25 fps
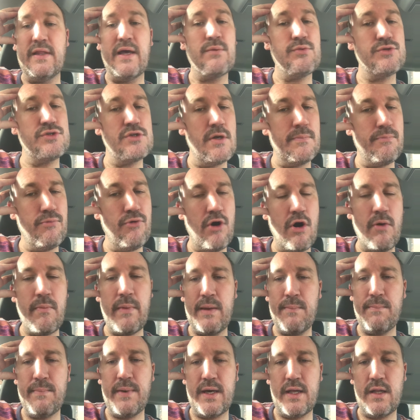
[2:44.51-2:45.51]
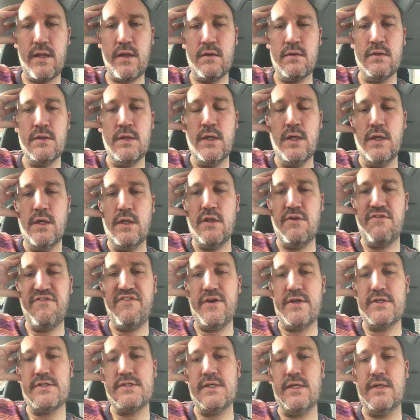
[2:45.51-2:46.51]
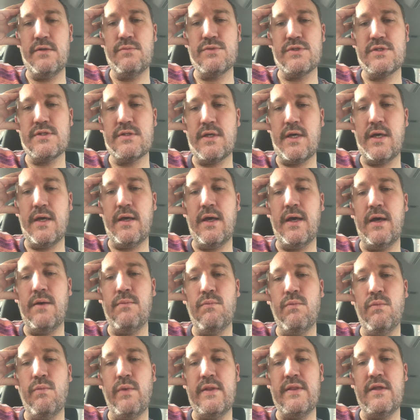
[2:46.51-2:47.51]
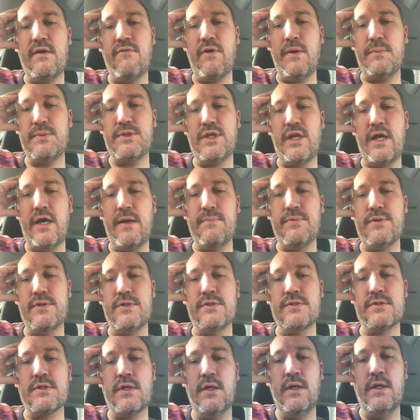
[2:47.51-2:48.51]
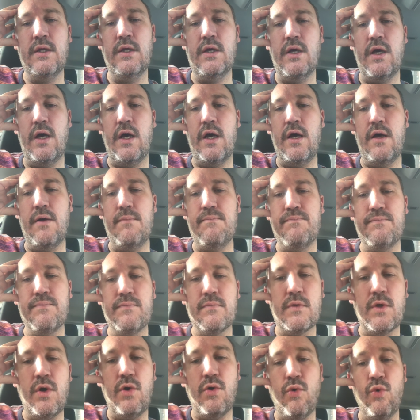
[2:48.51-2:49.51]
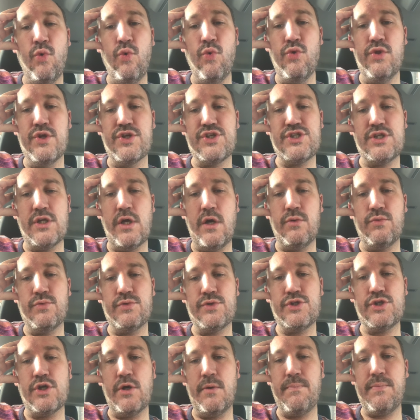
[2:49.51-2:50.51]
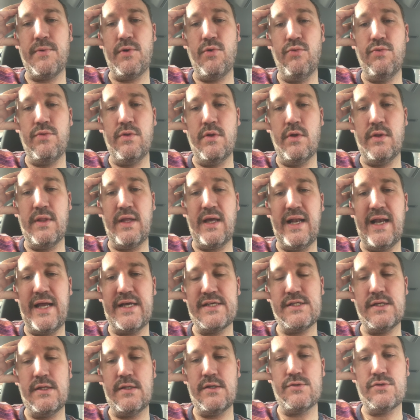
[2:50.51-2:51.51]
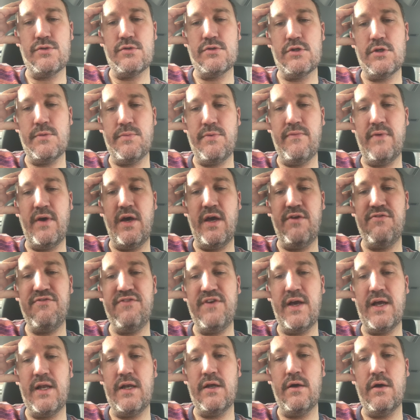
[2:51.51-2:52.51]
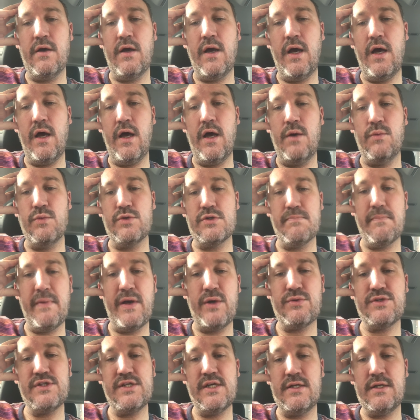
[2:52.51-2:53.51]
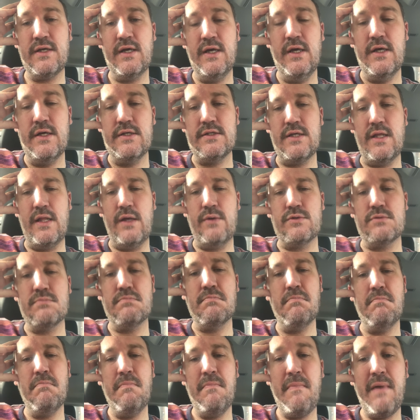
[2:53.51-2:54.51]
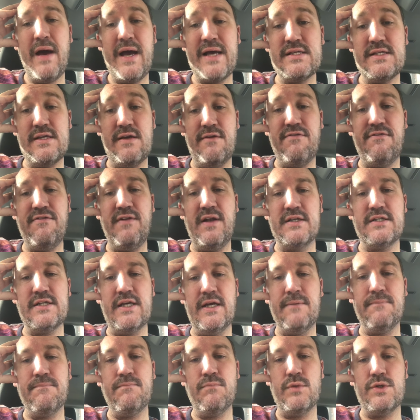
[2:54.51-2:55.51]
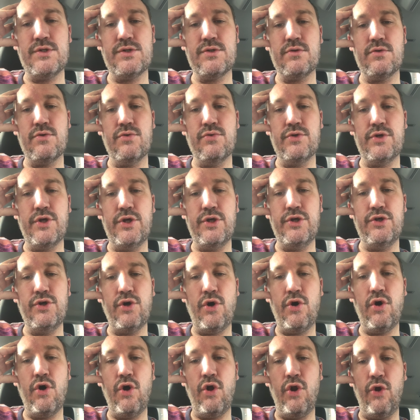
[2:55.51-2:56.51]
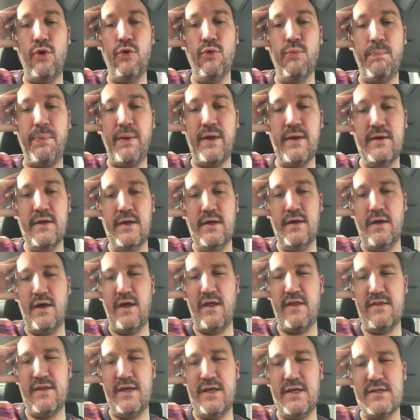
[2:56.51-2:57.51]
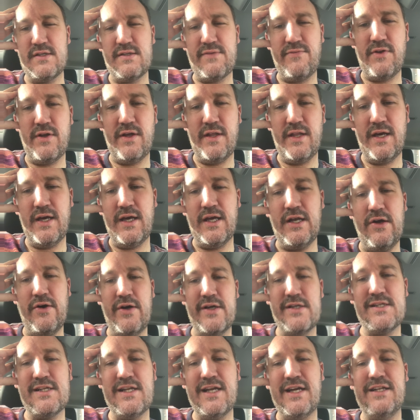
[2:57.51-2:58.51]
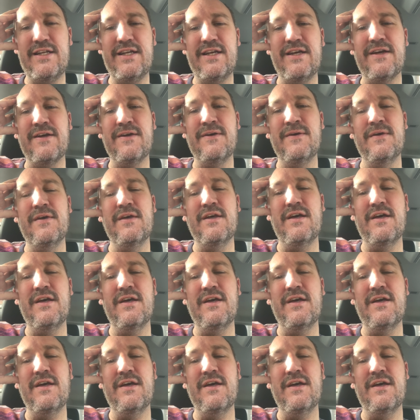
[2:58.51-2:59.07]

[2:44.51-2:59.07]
That wasn't a primary impact though. The first thing was that when the eruption happened, all the snow on top, or the glacier that was on top of Eyjafjalla was melted, so there was massive flooding, which is called a jökulhlaup, I think, something like that in Icelandic.